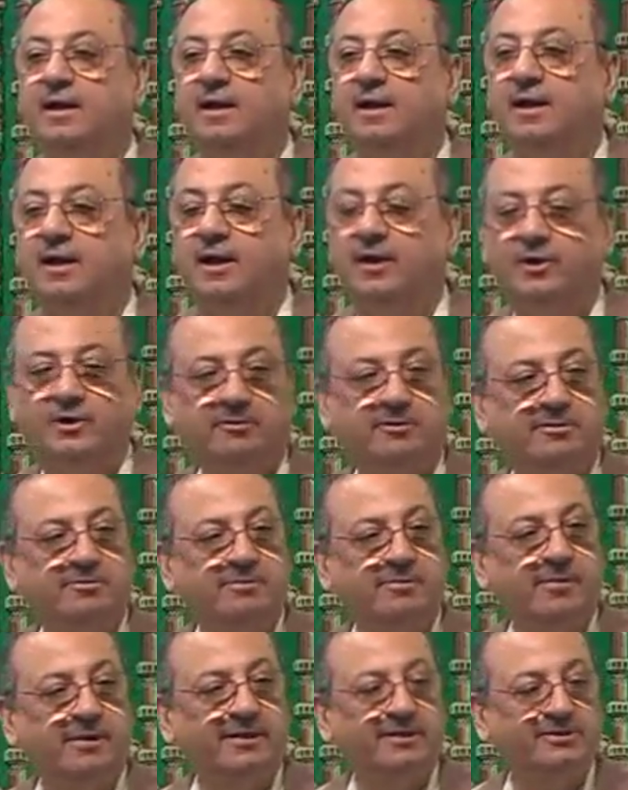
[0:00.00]
Are you with me,
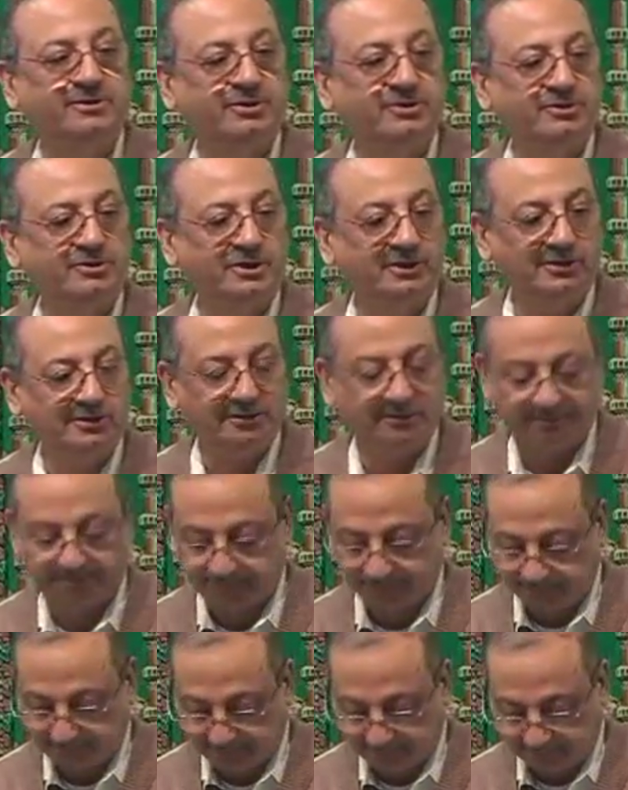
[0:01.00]
brothers and sisters?
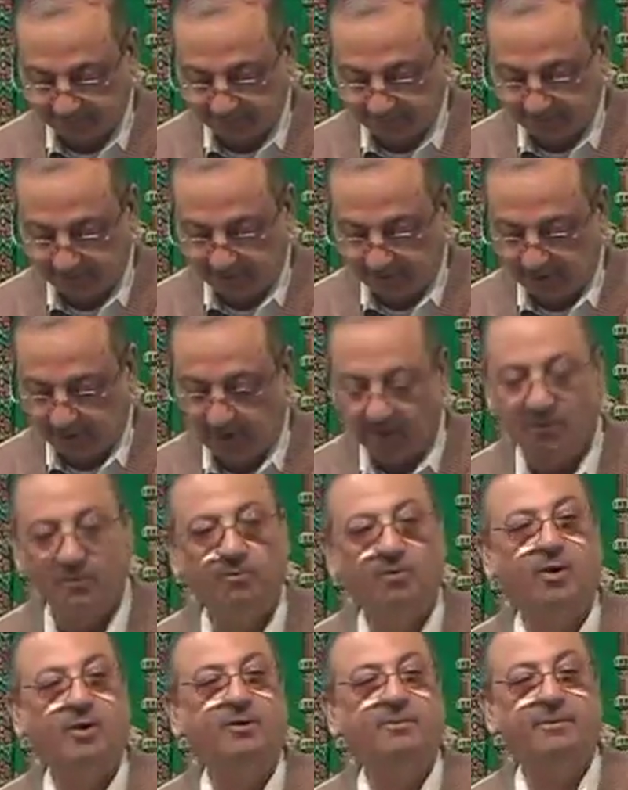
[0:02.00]

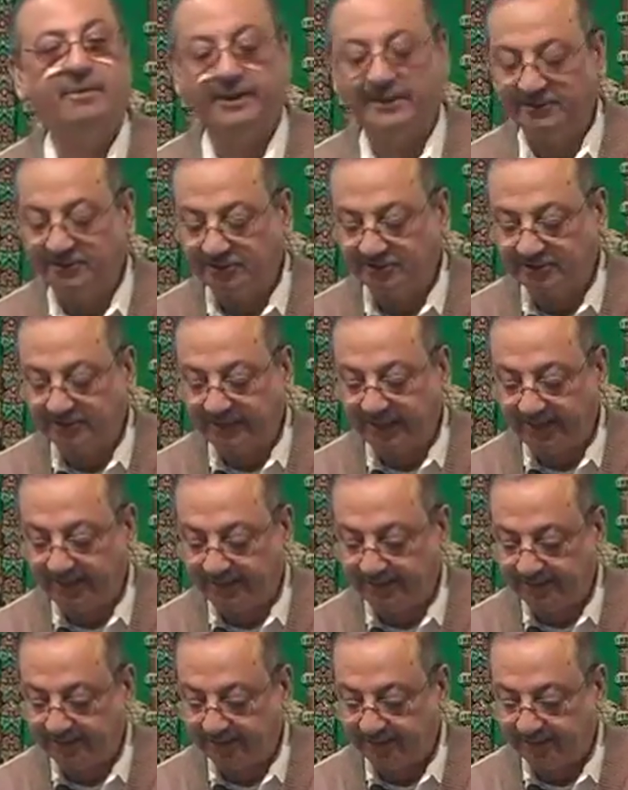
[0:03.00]
What page is that?